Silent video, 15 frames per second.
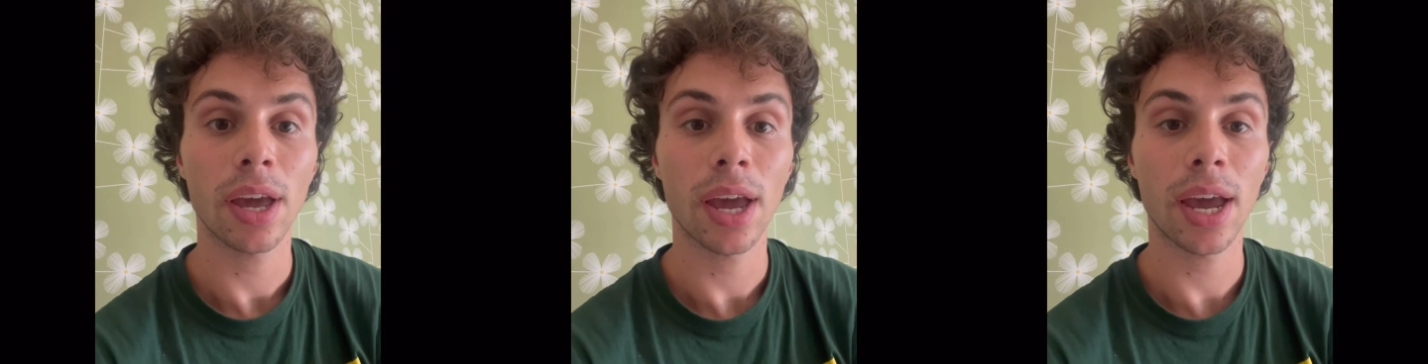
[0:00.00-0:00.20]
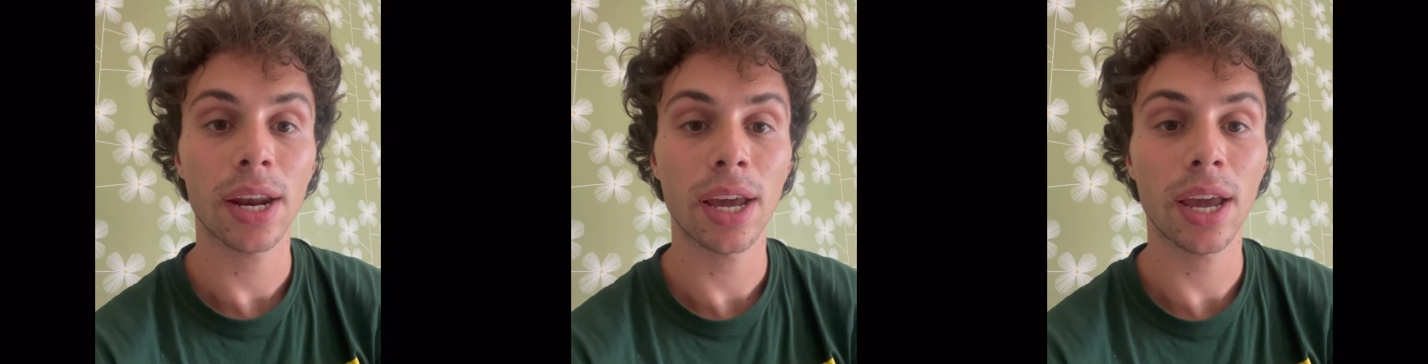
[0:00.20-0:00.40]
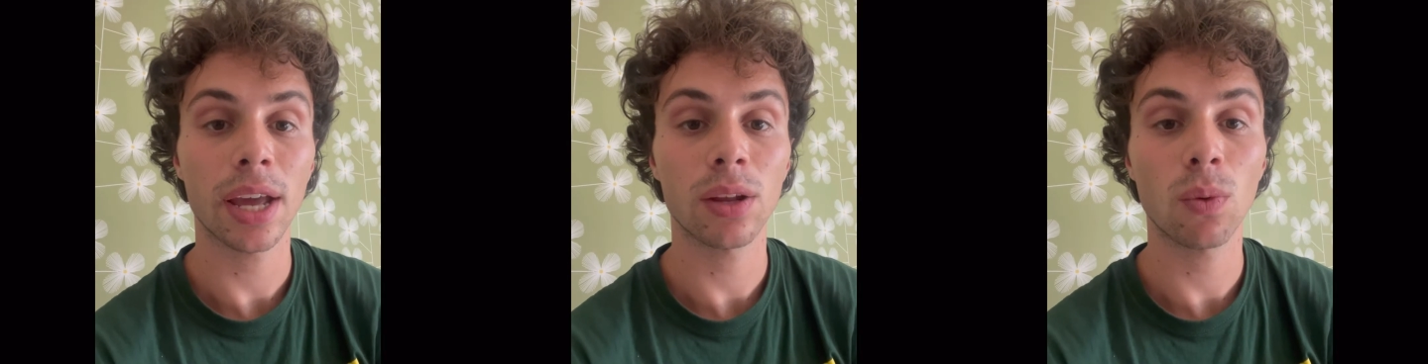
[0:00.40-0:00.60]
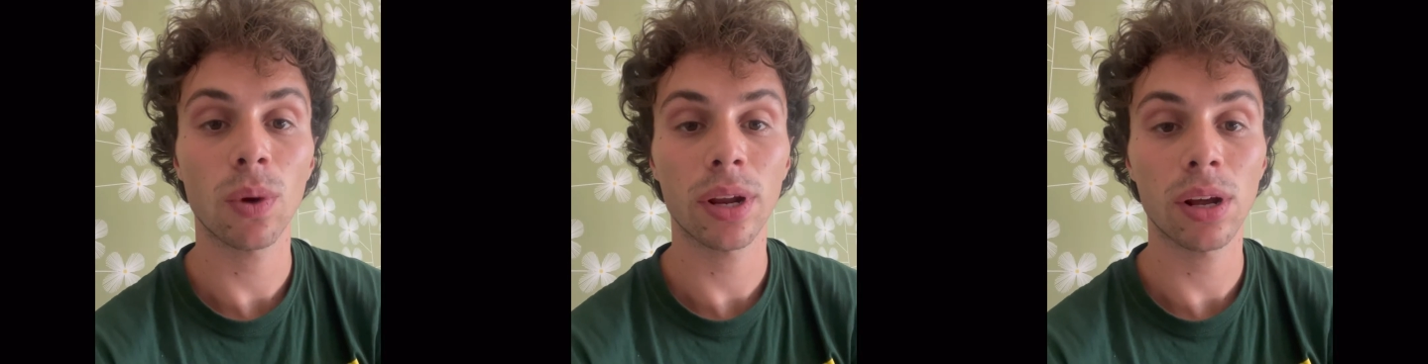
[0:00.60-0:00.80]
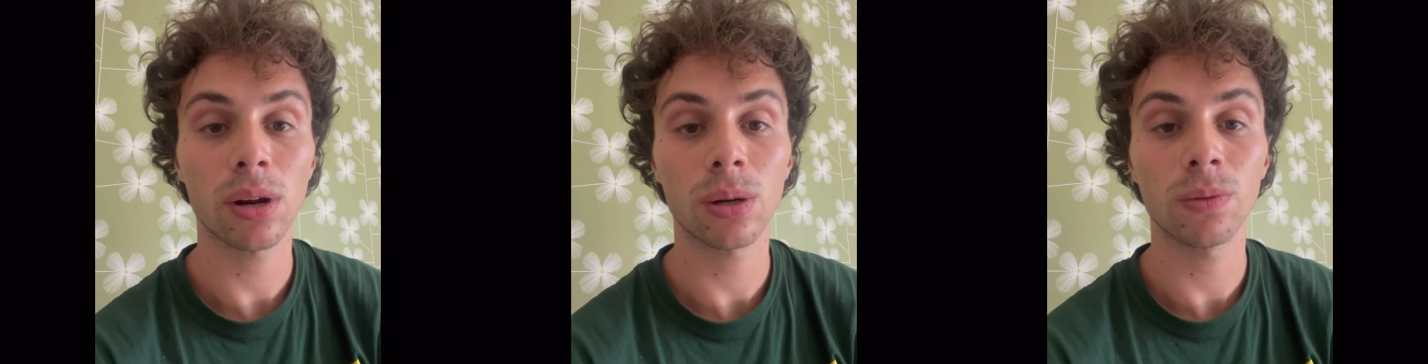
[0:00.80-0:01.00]
and I had
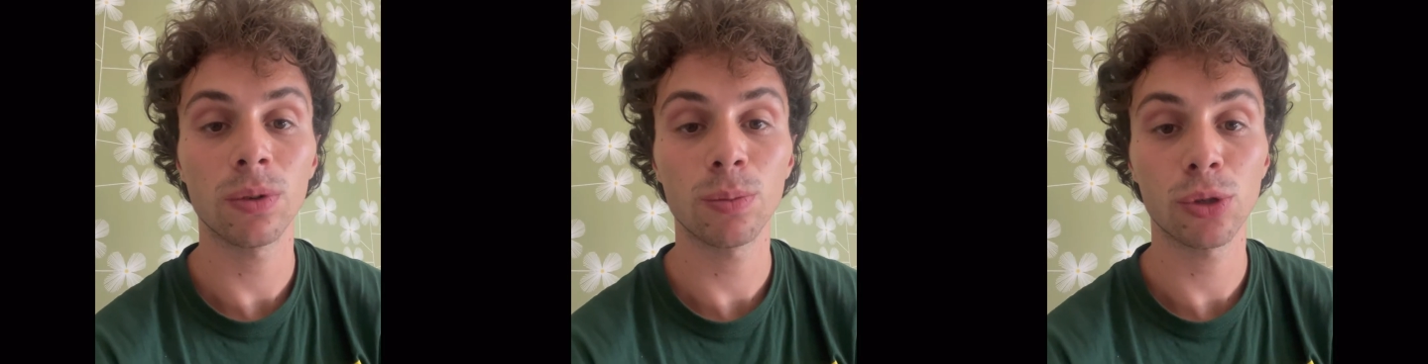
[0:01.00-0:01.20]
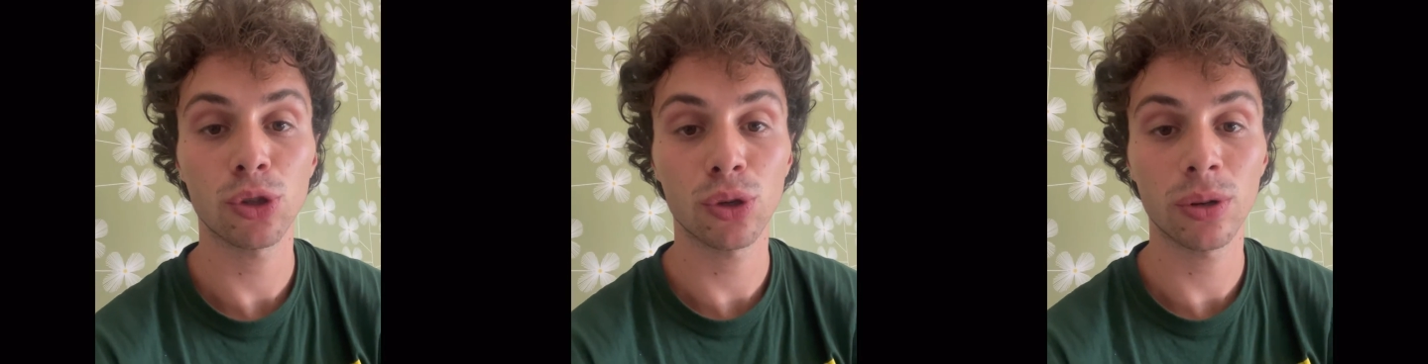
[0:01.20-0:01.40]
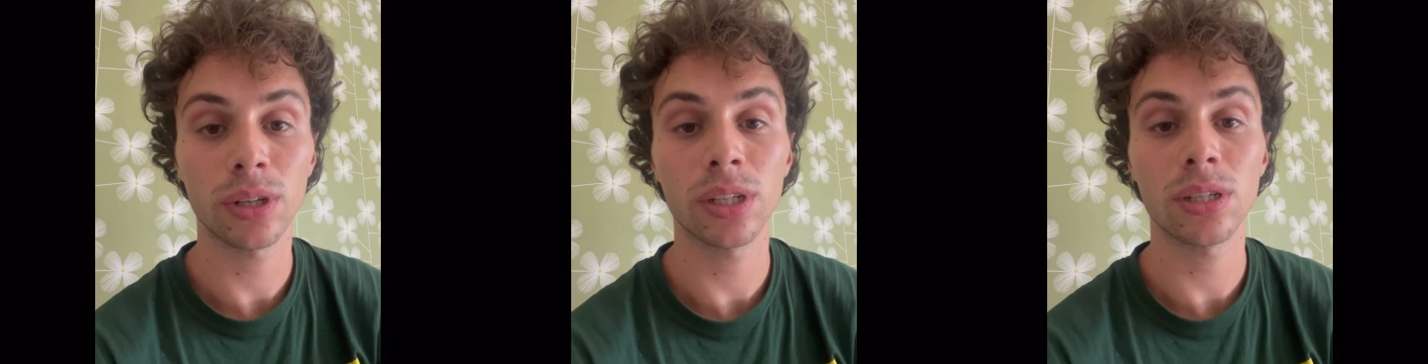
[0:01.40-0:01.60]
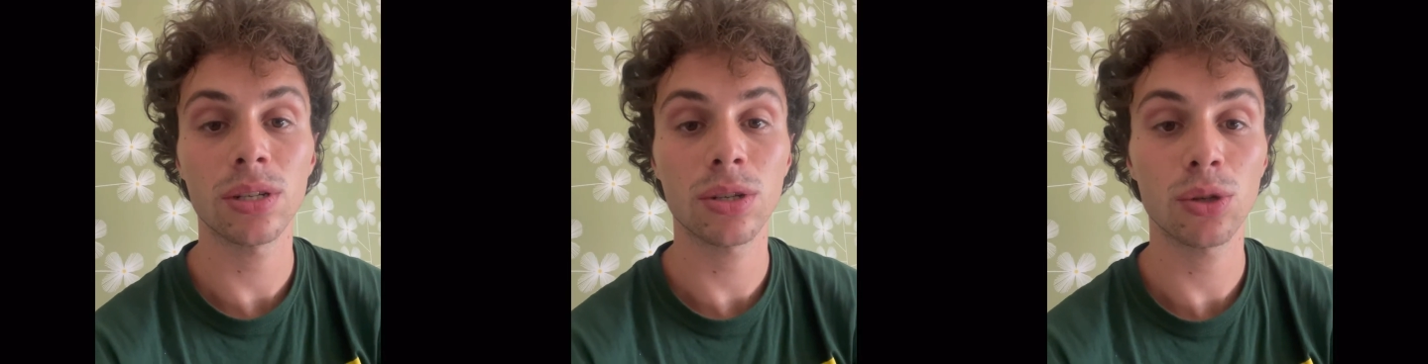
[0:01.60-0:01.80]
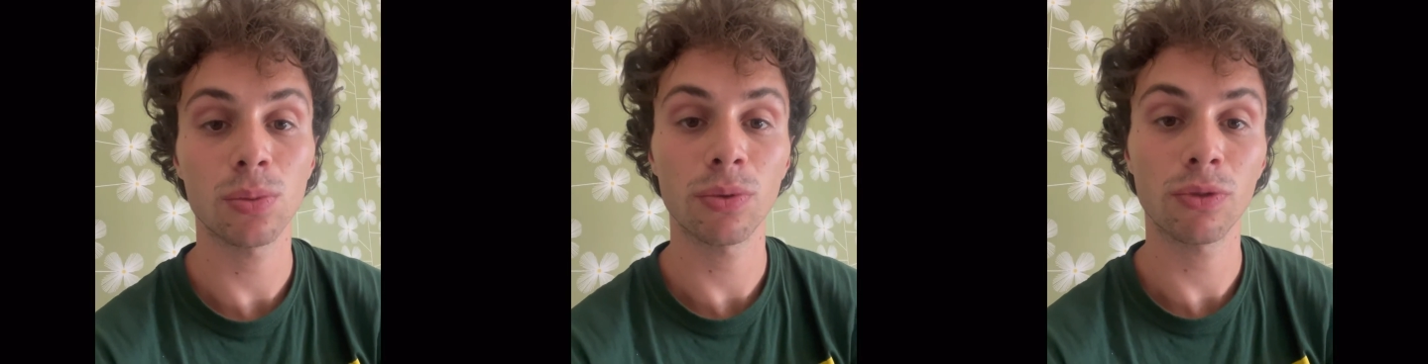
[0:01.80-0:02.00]
quite a lot of
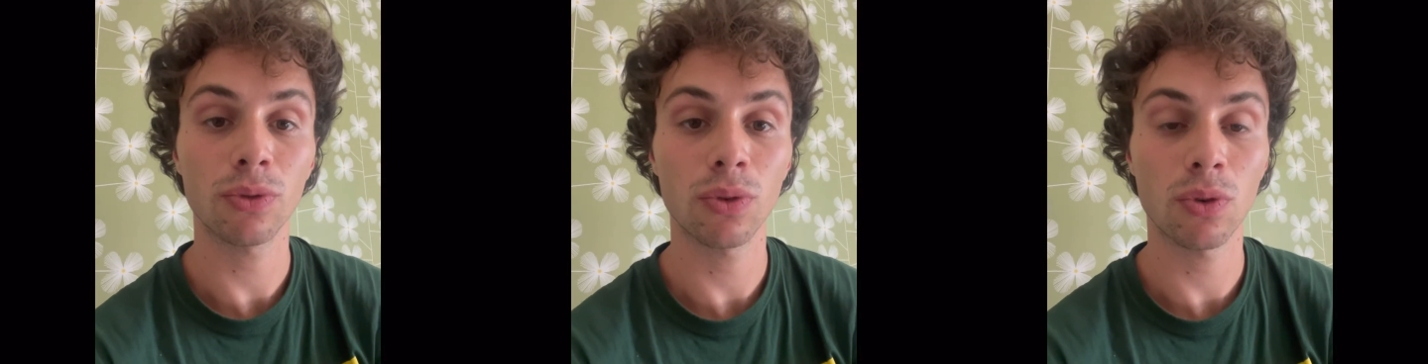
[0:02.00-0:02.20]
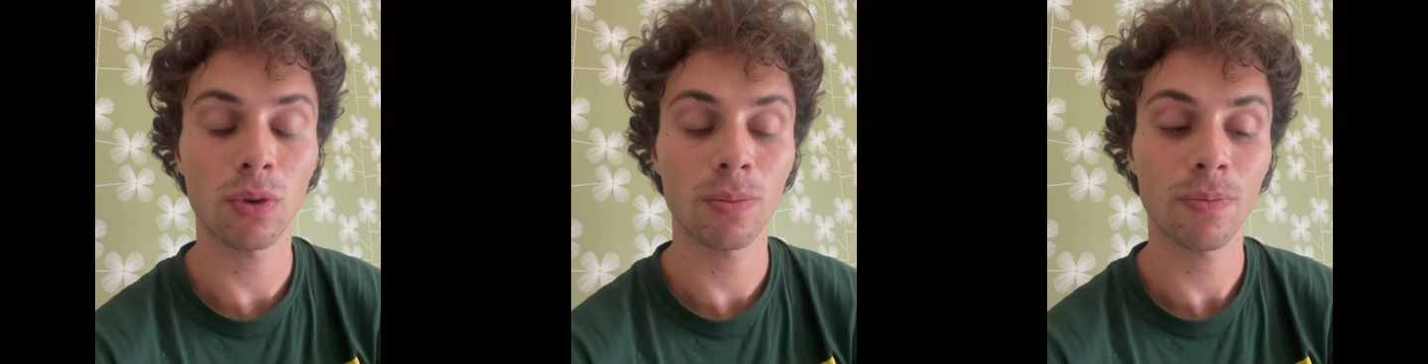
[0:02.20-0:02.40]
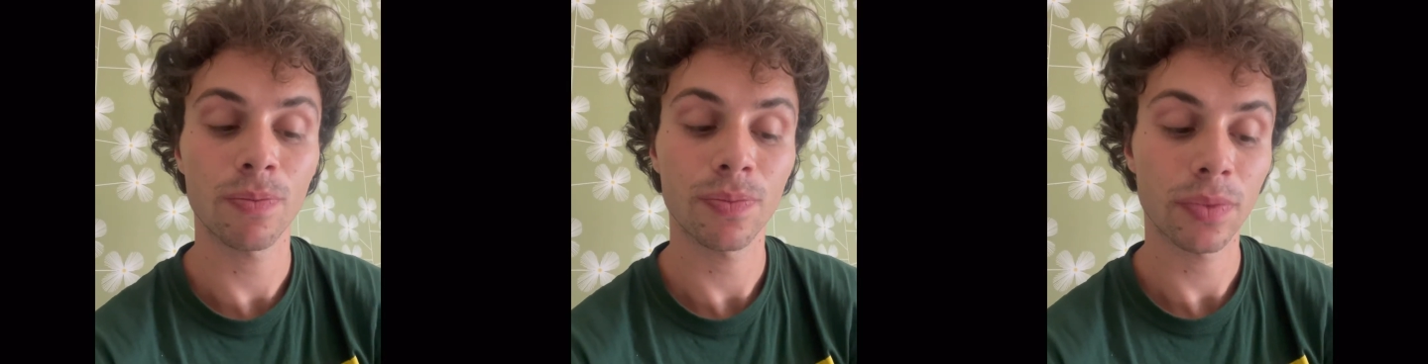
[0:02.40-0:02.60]
opportunities to perform.